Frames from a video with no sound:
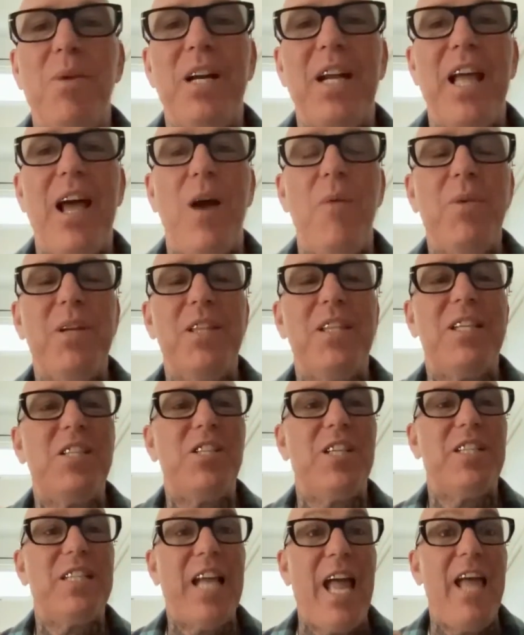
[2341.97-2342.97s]
want this
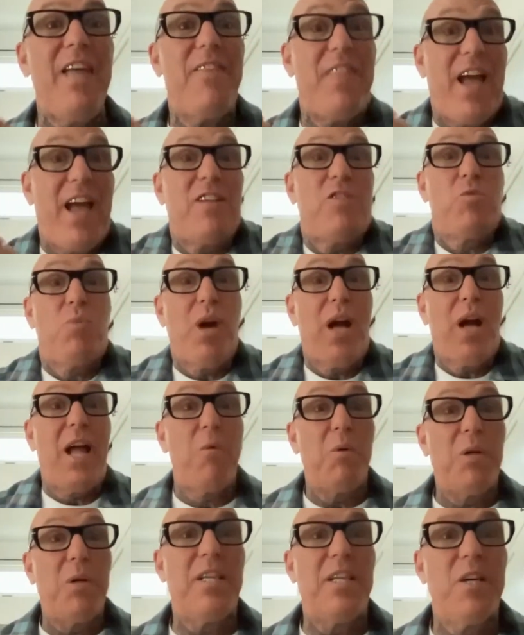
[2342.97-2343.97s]
shit to end. That's why
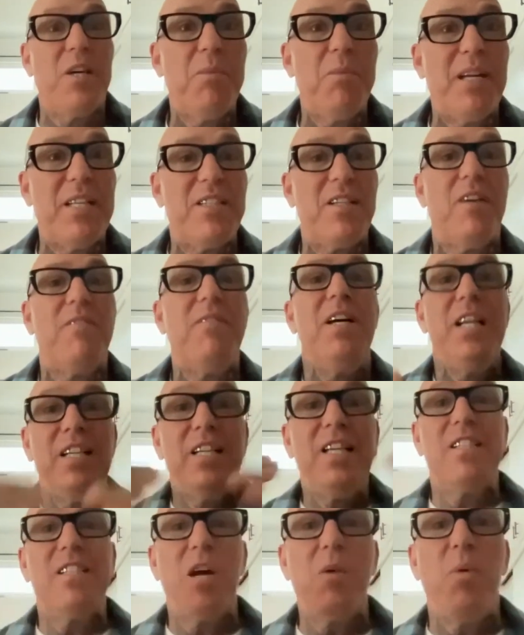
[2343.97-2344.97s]
I would kill myself,
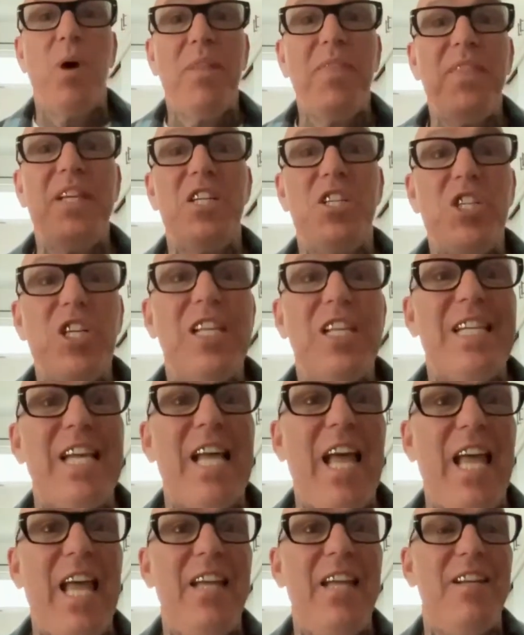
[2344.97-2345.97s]
because I want this shit
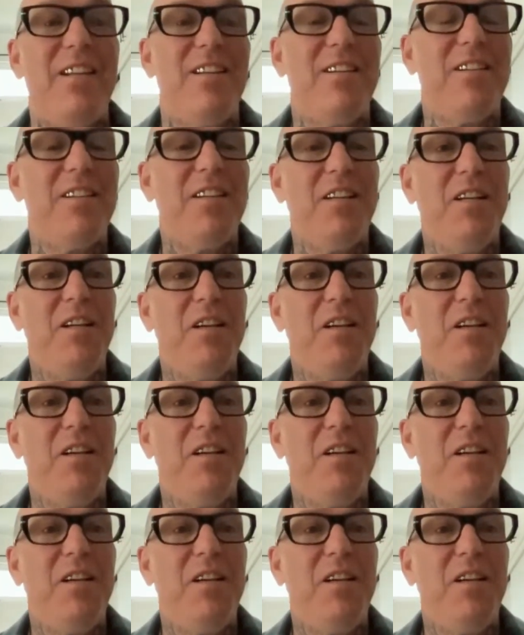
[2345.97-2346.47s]
to end.